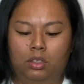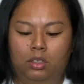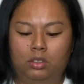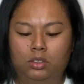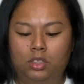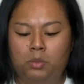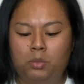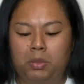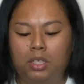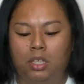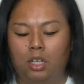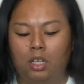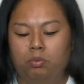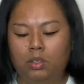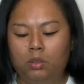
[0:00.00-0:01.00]
Just be
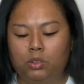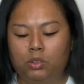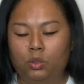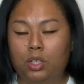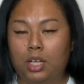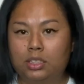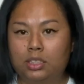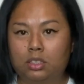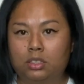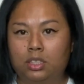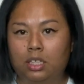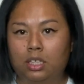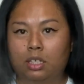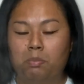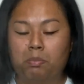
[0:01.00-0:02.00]
careful when you guys are
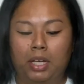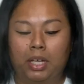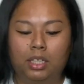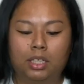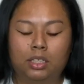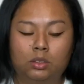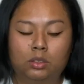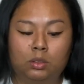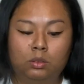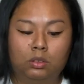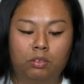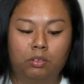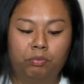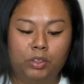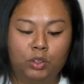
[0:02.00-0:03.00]
taking a bite into
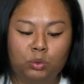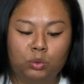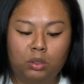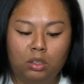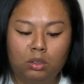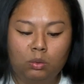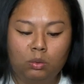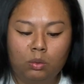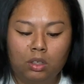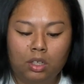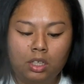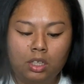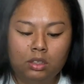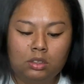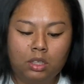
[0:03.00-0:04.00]
the fish roll
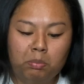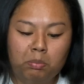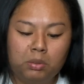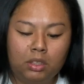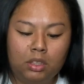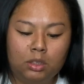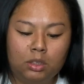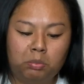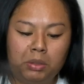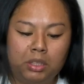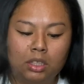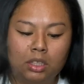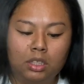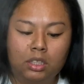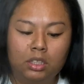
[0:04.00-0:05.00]
dumplings,
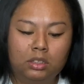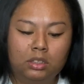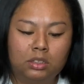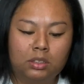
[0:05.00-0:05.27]
because